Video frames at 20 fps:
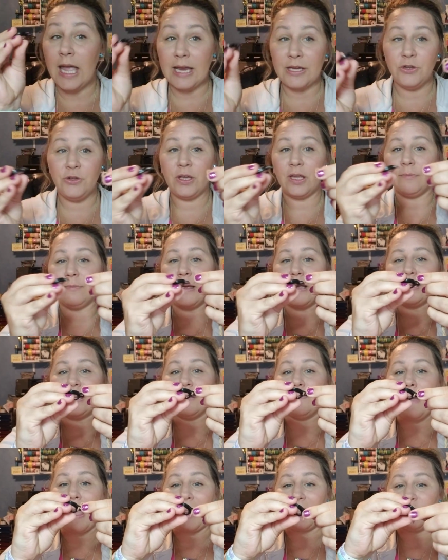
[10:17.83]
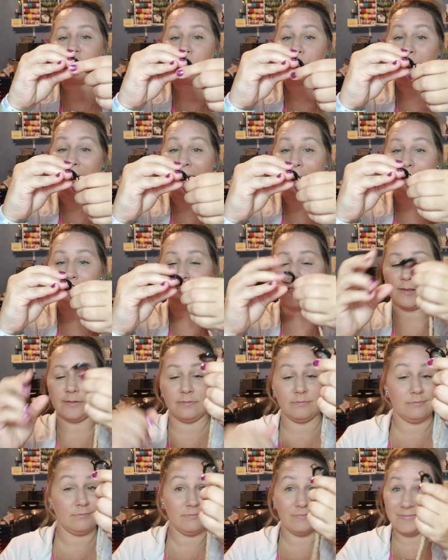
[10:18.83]
and you can mix and match your wraps.
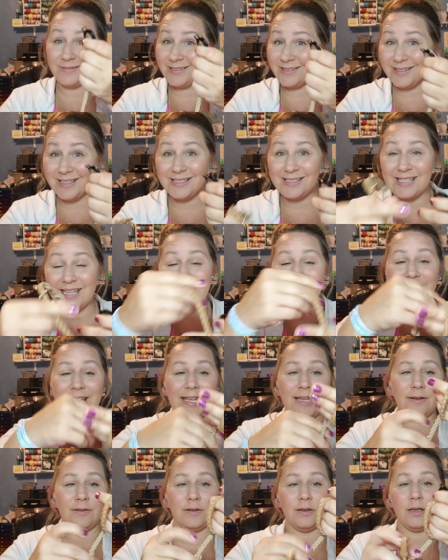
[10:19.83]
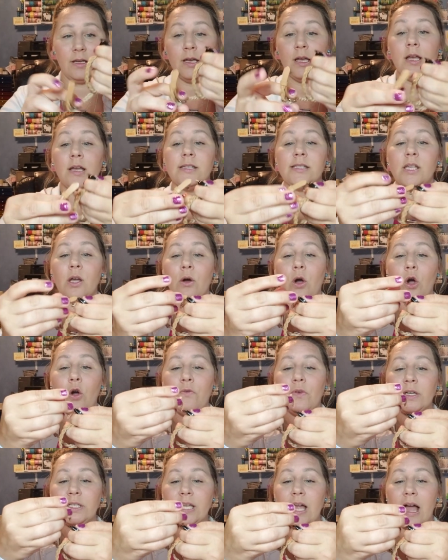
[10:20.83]
It's this easy. So
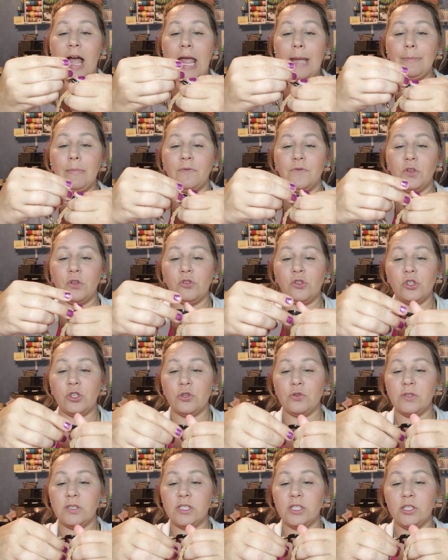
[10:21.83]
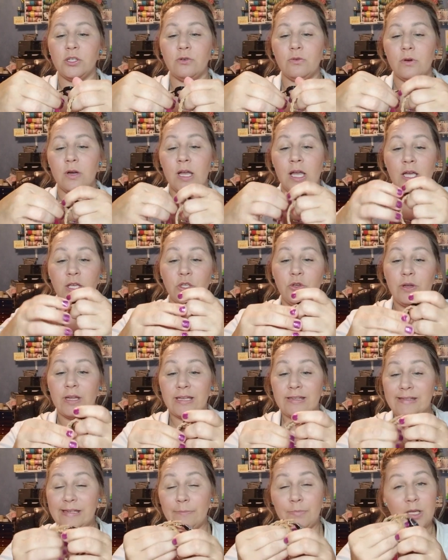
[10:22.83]
over time, if you choose to, you
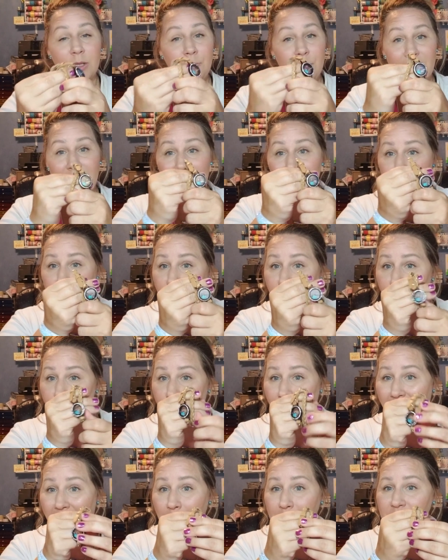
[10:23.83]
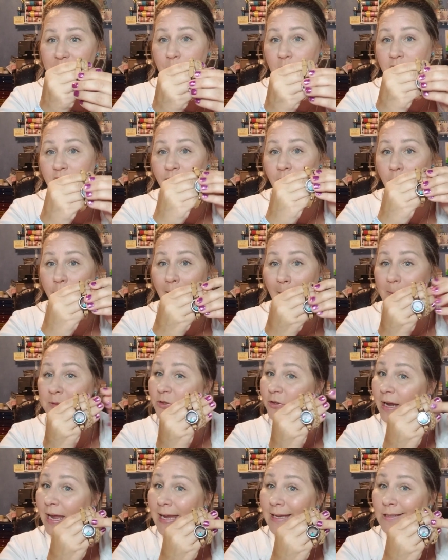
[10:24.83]
can simply pick up new wraps. Most of our wraps
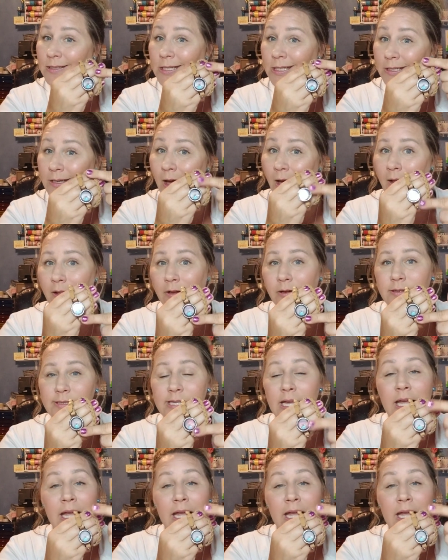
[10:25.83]
are eighteen dollars,